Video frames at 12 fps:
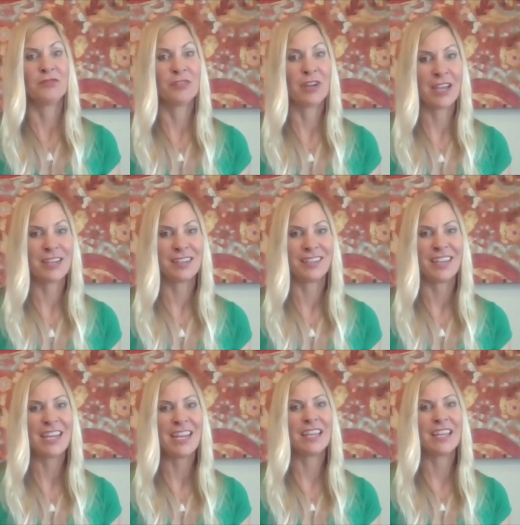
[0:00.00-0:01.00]
right?
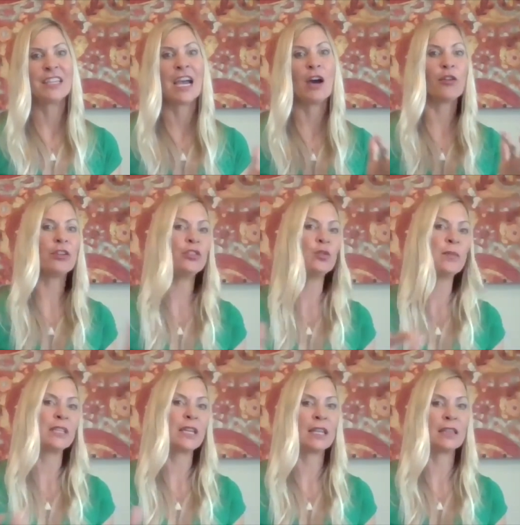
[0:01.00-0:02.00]
And how can you
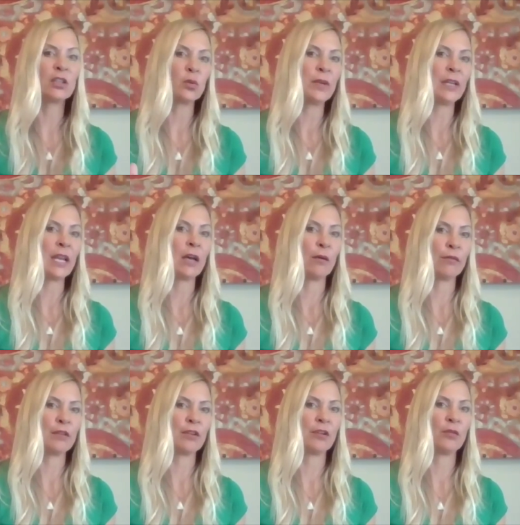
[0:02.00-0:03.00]
make that a little bit
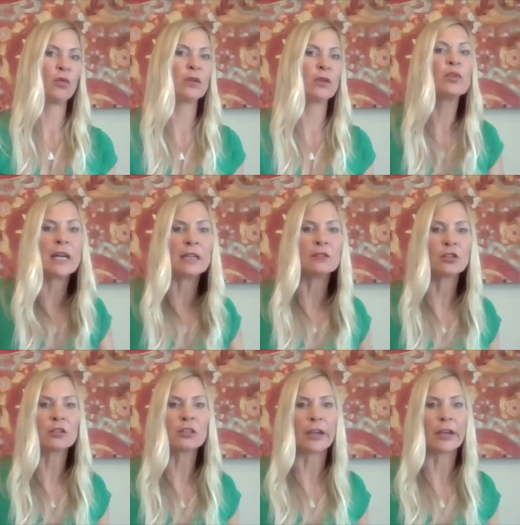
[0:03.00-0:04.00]
healthier? What would that
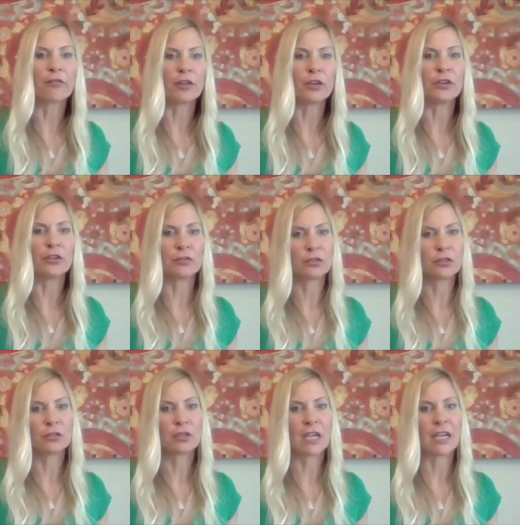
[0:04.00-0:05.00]
look like for you?
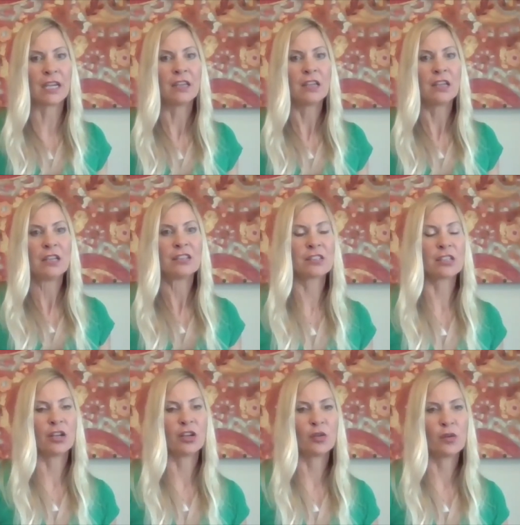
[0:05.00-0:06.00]
Okay.
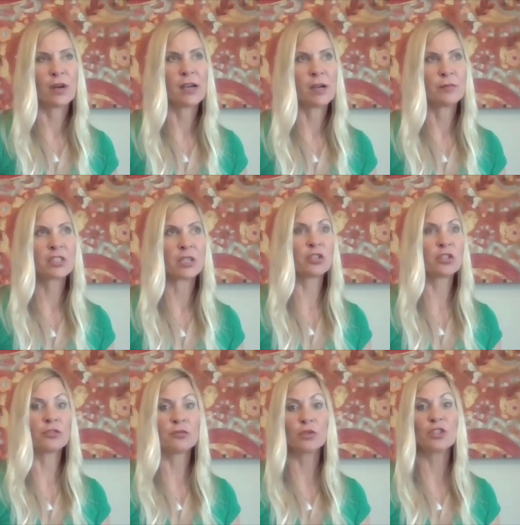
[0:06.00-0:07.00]
So some
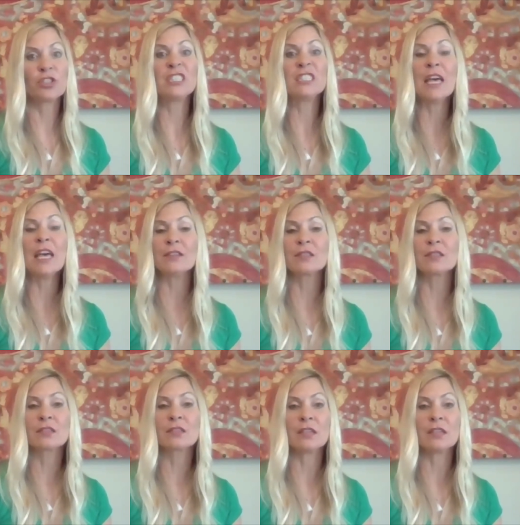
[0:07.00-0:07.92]
children will just eat less